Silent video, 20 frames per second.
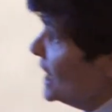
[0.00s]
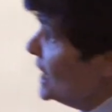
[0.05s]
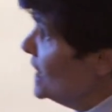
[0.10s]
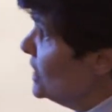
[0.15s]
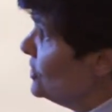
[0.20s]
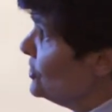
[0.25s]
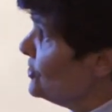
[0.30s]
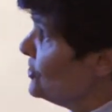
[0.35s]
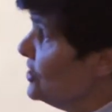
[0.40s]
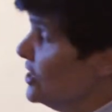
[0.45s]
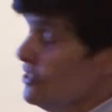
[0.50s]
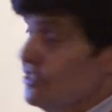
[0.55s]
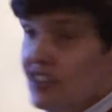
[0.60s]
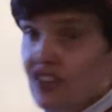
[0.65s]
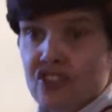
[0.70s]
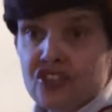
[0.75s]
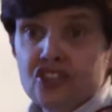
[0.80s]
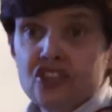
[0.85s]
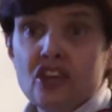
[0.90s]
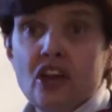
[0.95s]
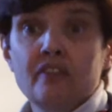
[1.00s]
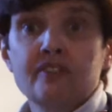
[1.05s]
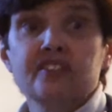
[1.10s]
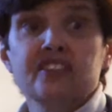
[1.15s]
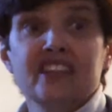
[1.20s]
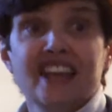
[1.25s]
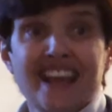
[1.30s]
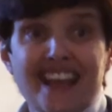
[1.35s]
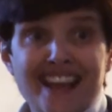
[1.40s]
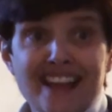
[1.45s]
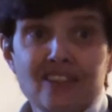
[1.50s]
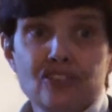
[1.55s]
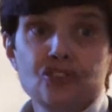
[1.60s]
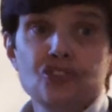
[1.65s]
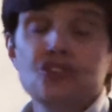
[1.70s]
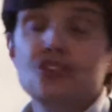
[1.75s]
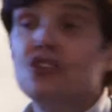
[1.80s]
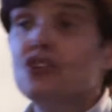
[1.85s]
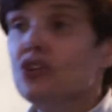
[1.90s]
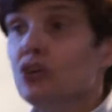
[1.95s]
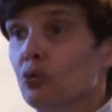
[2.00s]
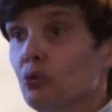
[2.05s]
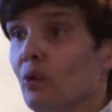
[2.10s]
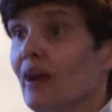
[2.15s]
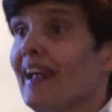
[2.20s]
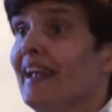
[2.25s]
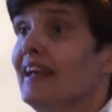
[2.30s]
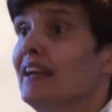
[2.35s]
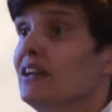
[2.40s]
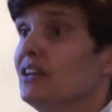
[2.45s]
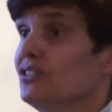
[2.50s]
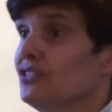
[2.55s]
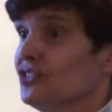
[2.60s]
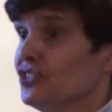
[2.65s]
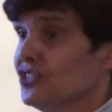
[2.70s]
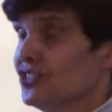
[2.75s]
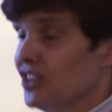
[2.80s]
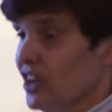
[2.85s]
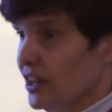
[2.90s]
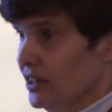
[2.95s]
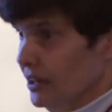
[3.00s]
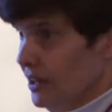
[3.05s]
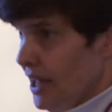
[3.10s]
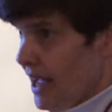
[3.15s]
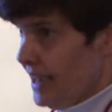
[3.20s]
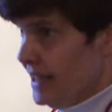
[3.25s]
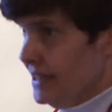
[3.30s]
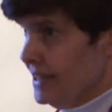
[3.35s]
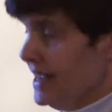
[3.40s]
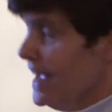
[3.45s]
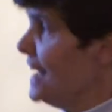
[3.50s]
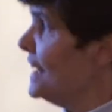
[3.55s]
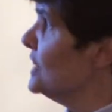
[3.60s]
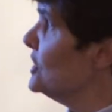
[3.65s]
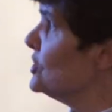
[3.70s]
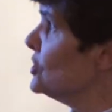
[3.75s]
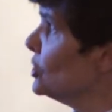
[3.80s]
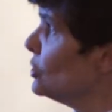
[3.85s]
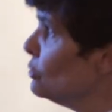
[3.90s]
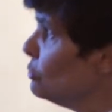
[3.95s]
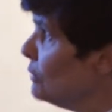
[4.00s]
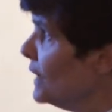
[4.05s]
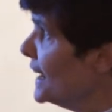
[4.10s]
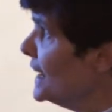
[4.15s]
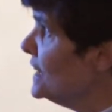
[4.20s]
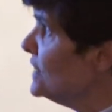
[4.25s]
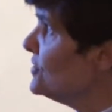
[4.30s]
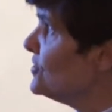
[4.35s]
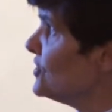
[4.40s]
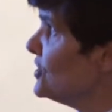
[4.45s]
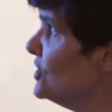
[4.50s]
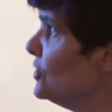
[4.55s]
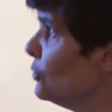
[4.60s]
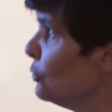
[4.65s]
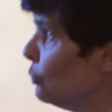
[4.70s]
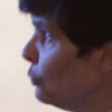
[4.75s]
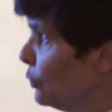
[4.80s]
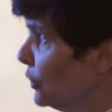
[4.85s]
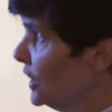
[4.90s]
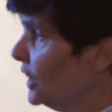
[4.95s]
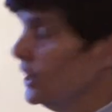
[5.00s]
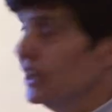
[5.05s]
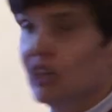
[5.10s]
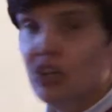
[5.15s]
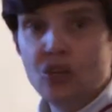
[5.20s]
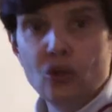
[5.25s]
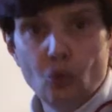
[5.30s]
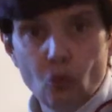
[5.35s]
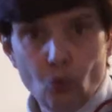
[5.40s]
is that this stuff tends to degrade in sunlight, and it degrades in a really